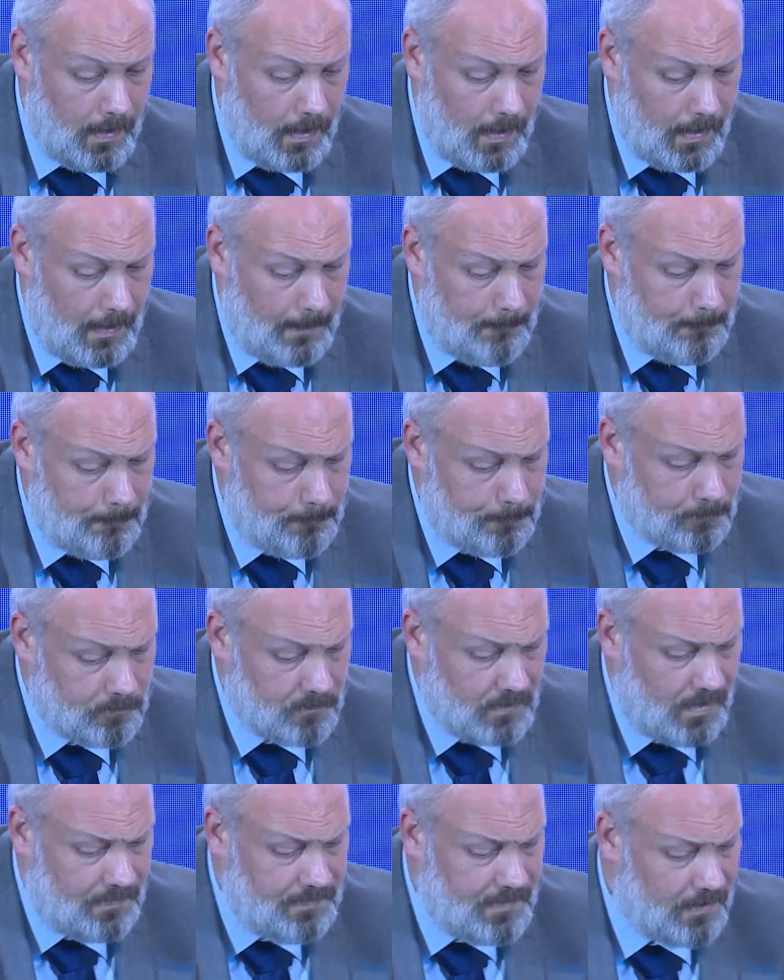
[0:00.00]
And
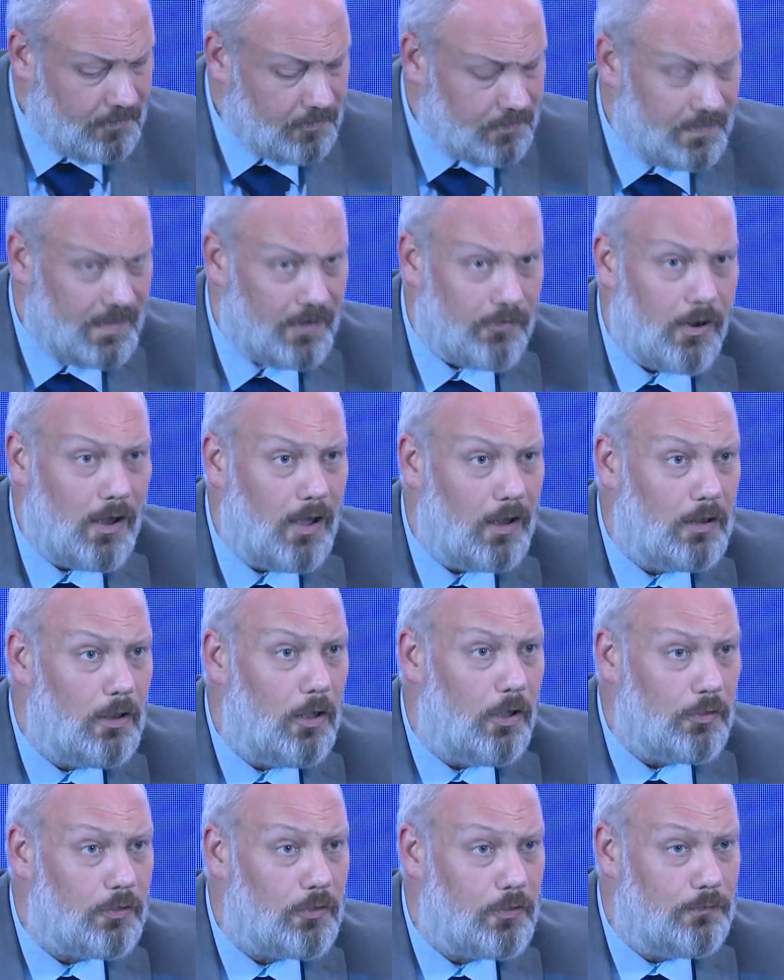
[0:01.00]
there are
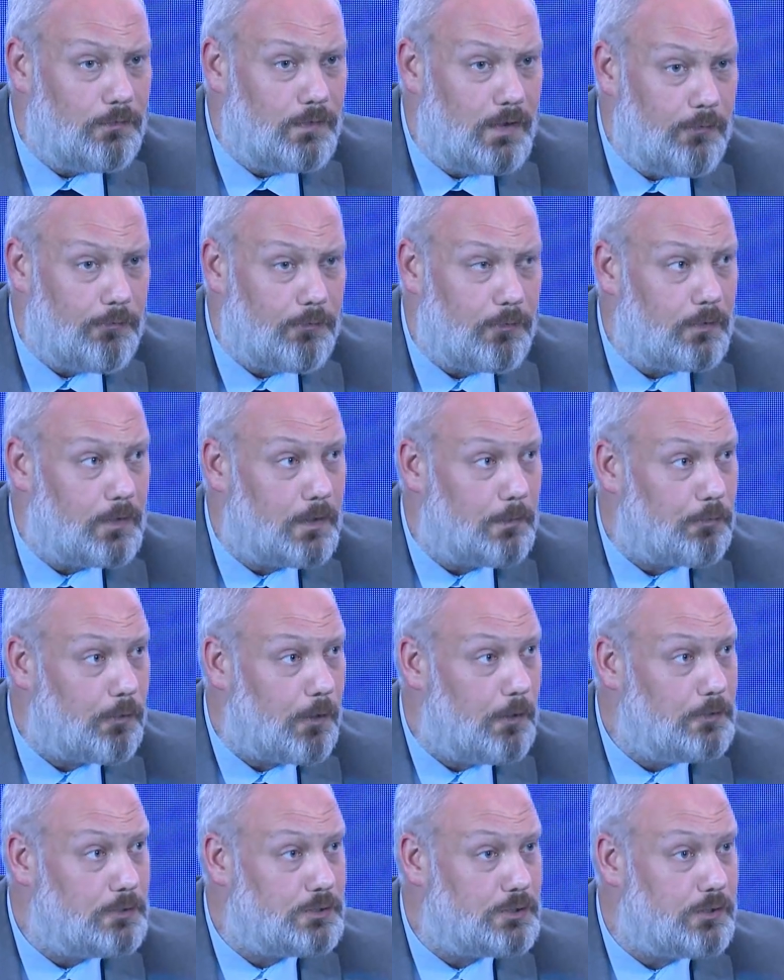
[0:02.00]
lots of different
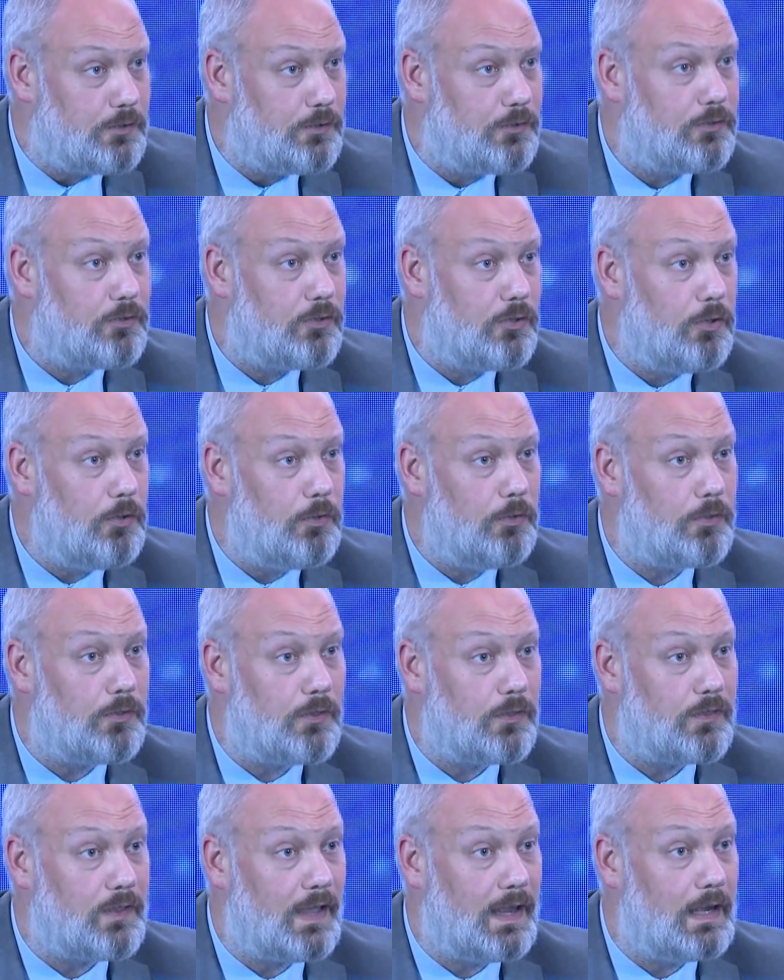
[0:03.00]
approaches to
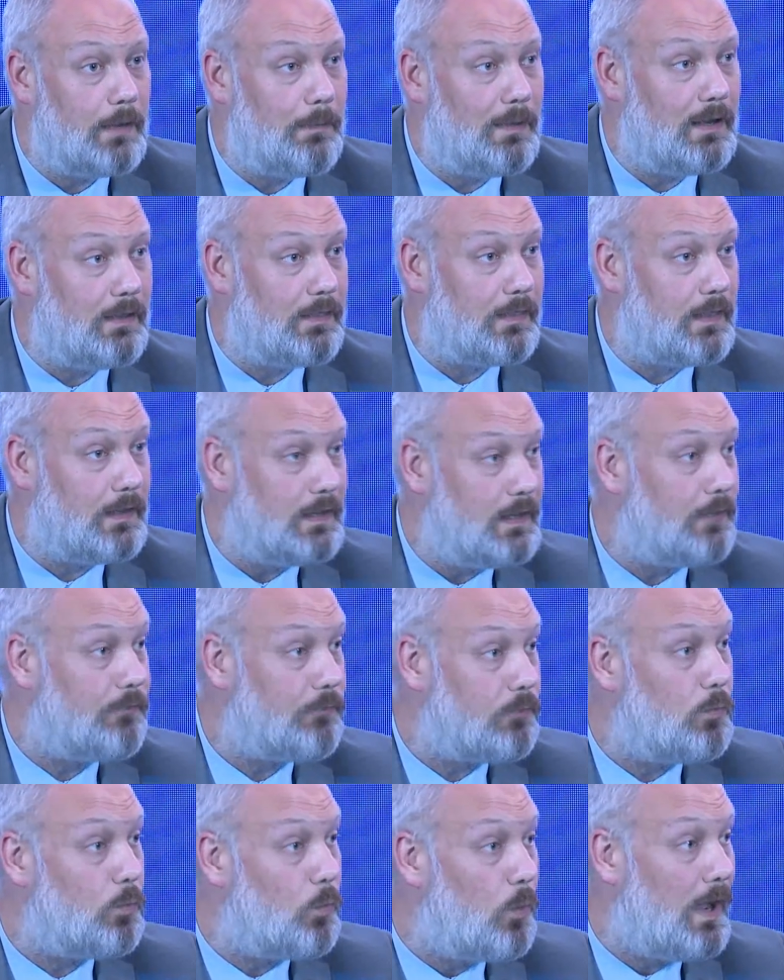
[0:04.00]
sustainability,
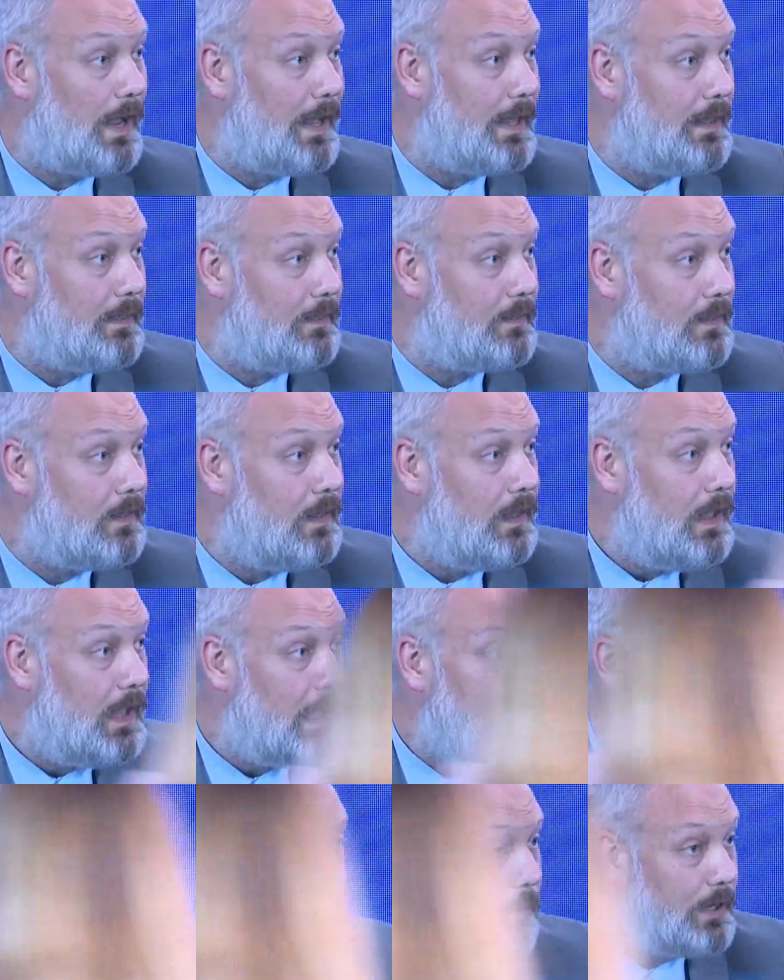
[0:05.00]
different ways
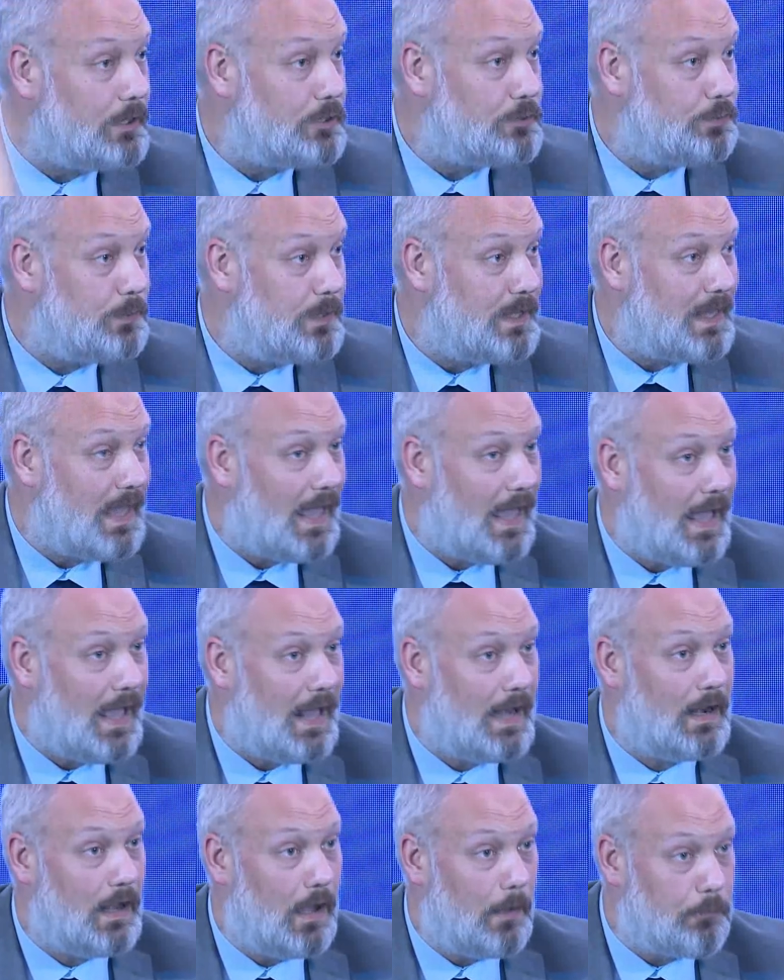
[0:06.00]
in which we
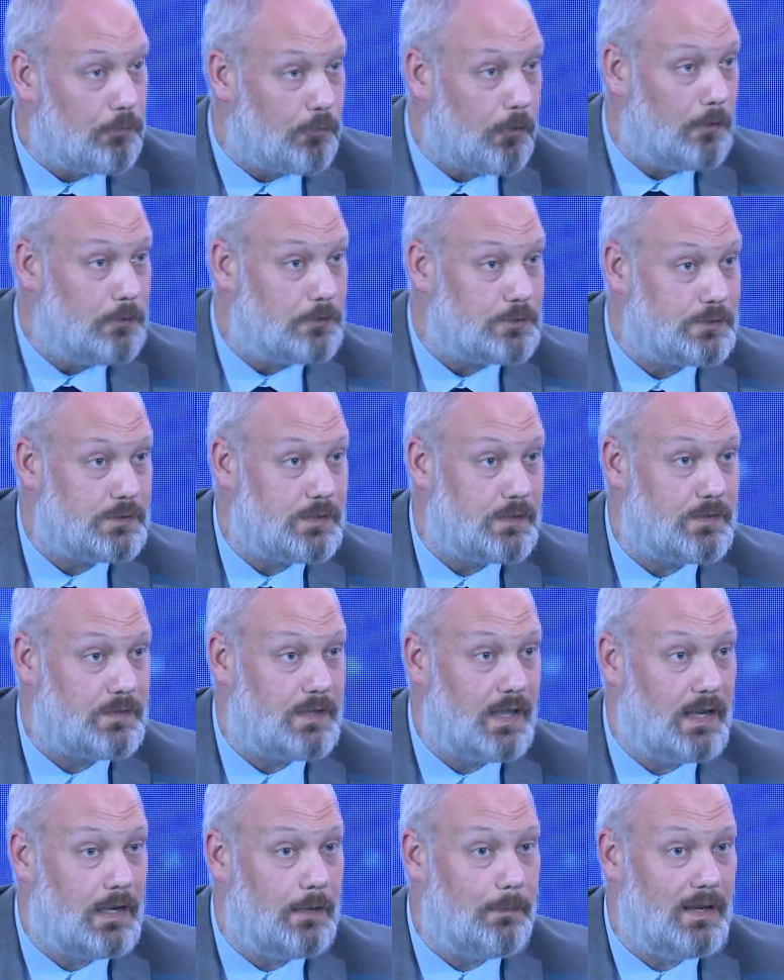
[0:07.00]
can approach
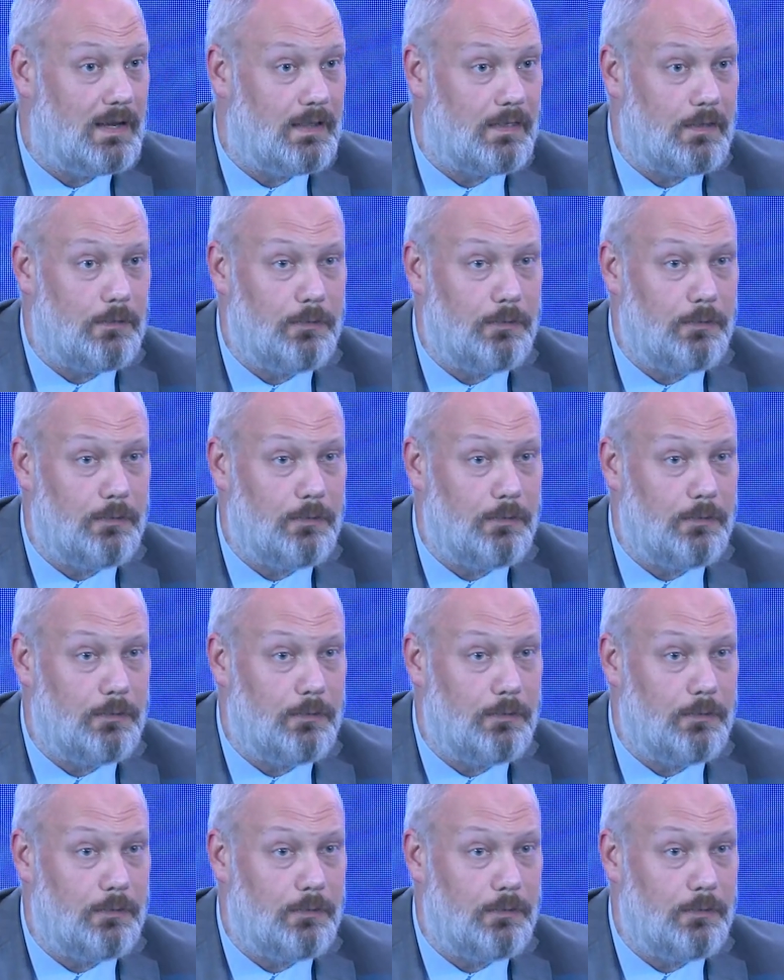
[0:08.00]
sustainability.